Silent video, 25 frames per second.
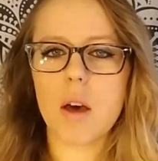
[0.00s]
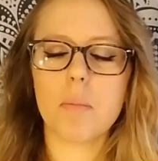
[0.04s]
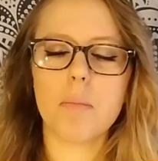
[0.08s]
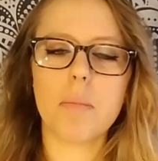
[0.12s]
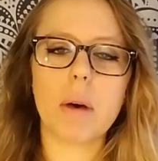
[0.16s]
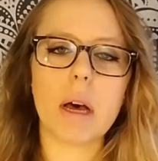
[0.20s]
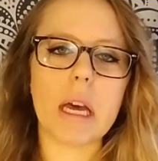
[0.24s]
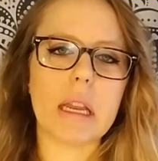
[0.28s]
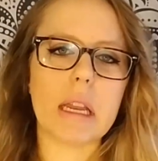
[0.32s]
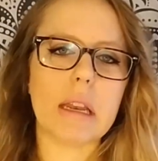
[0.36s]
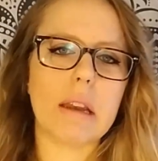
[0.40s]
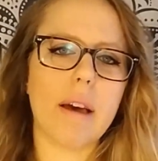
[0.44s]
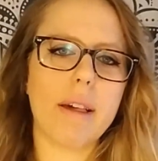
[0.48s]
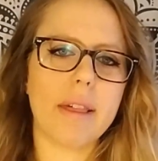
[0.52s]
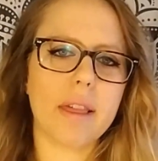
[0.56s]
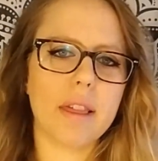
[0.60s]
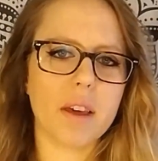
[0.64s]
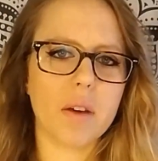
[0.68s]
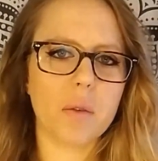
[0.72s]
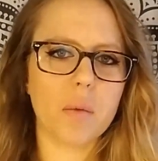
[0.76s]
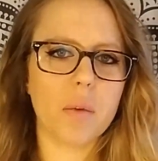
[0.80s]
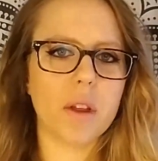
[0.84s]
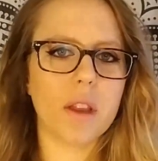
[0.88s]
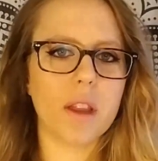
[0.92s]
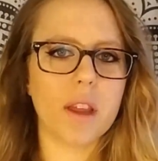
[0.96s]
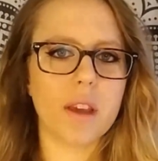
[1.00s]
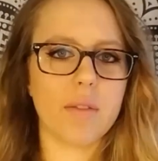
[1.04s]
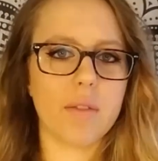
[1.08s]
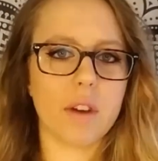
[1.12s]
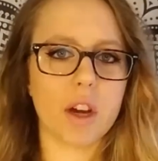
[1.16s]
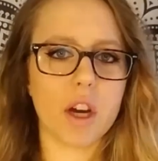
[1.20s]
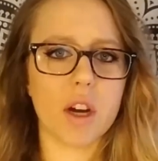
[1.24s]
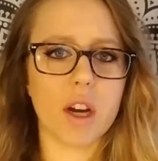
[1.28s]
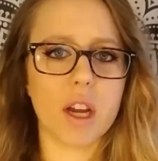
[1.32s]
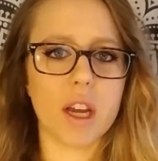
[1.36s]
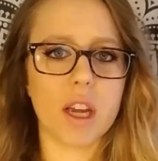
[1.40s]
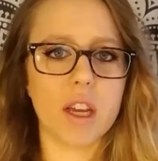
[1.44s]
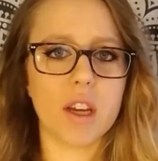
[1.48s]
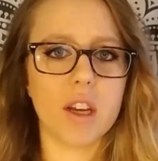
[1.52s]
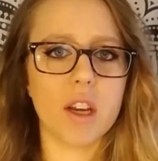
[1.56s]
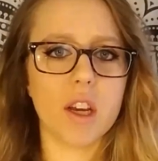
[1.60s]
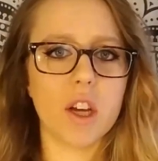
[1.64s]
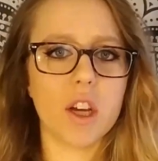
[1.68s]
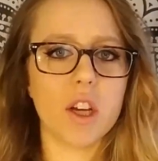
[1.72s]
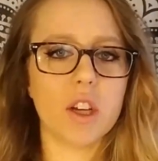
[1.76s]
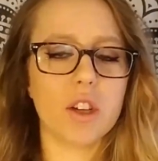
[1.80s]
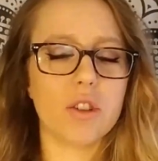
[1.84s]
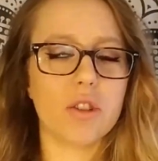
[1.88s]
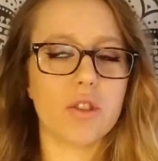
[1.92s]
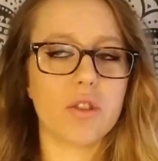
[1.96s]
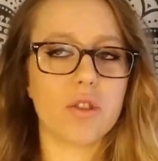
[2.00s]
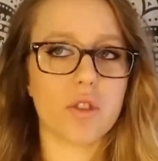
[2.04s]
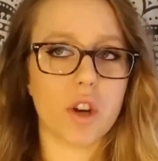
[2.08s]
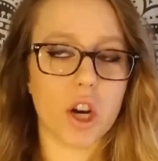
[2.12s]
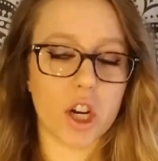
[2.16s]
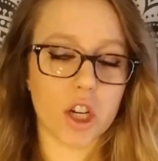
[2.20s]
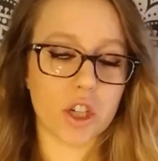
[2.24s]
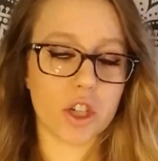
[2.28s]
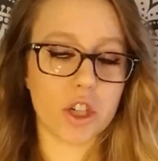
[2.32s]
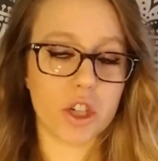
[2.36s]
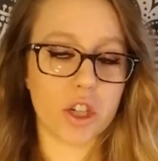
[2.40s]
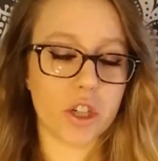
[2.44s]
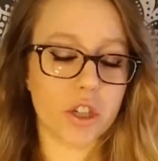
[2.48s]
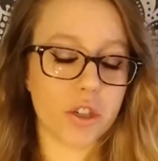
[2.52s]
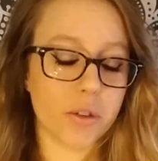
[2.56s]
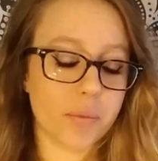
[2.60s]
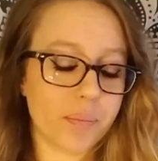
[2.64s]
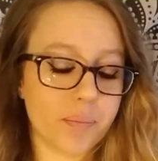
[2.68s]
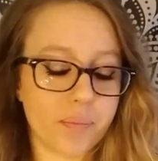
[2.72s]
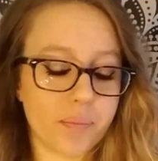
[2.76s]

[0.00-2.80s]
but nothing really very structured.